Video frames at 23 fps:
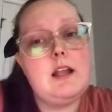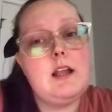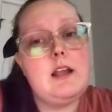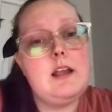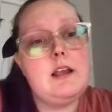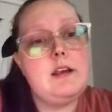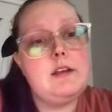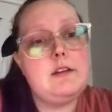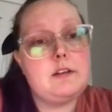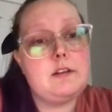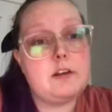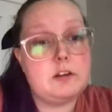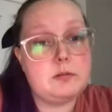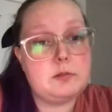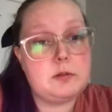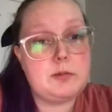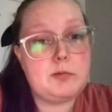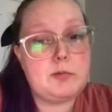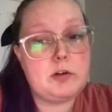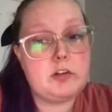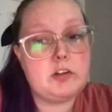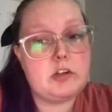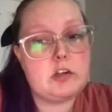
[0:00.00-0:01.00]
is customer
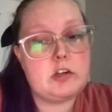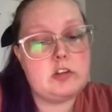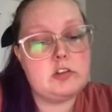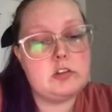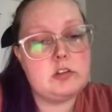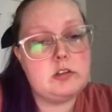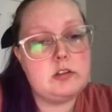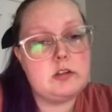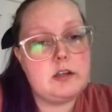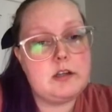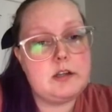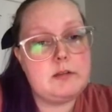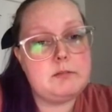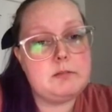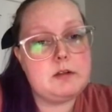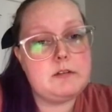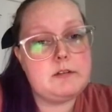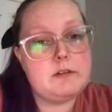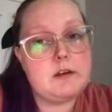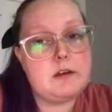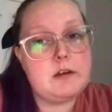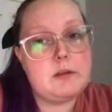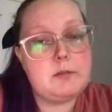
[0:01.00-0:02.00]
appreciation in my
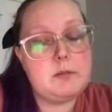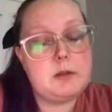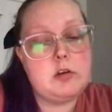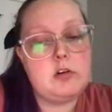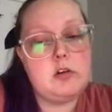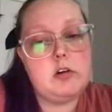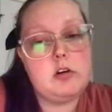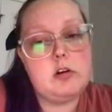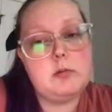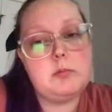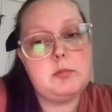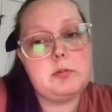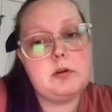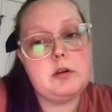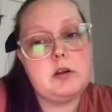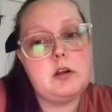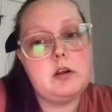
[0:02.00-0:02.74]
VIP group,